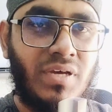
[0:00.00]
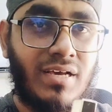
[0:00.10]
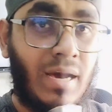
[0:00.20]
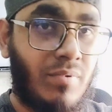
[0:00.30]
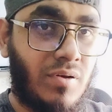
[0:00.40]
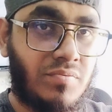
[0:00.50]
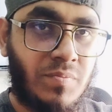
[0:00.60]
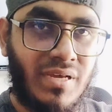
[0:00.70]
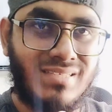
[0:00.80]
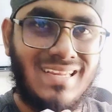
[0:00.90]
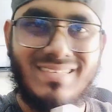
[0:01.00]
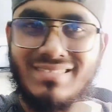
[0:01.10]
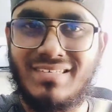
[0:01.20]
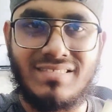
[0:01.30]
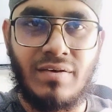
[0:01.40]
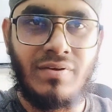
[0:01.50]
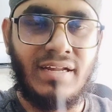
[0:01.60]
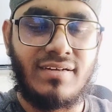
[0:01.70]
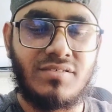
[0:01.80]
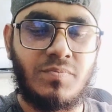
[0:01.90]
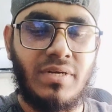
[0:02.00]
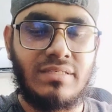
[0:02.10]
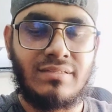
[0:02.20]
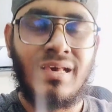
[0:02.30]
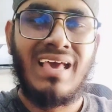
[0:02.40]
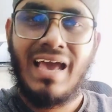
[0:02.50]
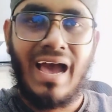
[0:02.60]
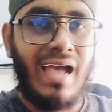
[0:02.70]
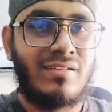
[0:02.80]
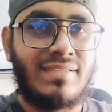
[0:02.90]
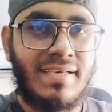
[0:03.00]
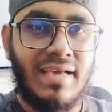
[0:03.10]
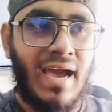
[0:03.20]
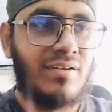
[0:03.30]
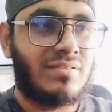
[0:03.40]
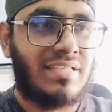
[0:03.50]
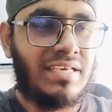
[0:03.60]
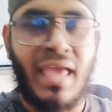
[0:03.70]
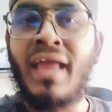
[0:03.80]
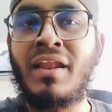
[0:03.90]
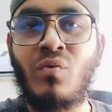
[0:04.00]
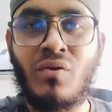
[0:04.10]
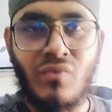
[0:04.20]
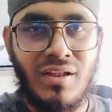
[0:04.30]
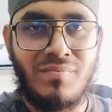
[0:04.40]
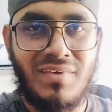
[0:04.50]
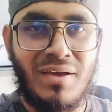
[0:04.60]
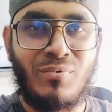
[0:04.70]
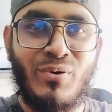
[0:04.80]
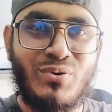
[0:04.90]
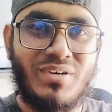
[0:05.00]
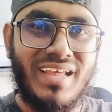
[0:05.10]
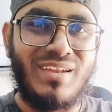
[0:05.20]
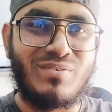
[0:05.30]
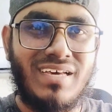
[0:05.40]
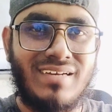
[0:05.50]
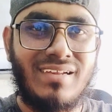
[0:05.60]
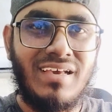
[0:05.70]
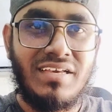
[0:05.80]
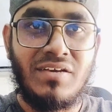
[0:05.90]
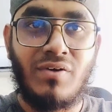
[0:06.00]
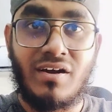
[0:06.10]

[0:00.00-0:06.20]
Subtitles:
couple of sprays, like 6, 7, 8 sprays, I don't think anyone will be able to tell you that you are